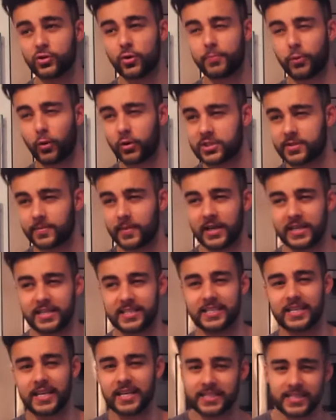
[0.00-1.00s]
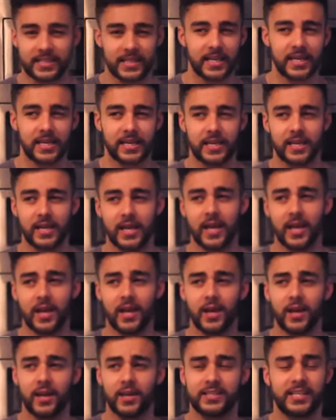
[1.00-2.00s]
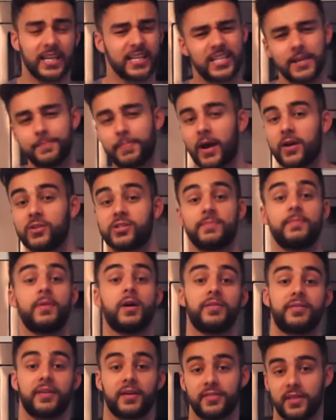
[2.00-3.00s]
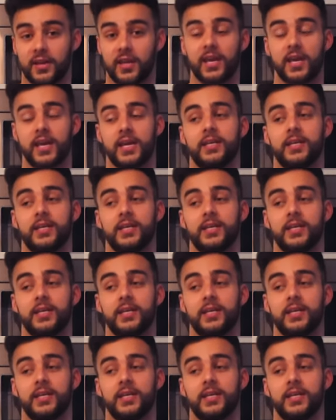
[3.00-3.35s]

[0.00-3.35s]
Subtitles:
to approximately £60 a month, I think it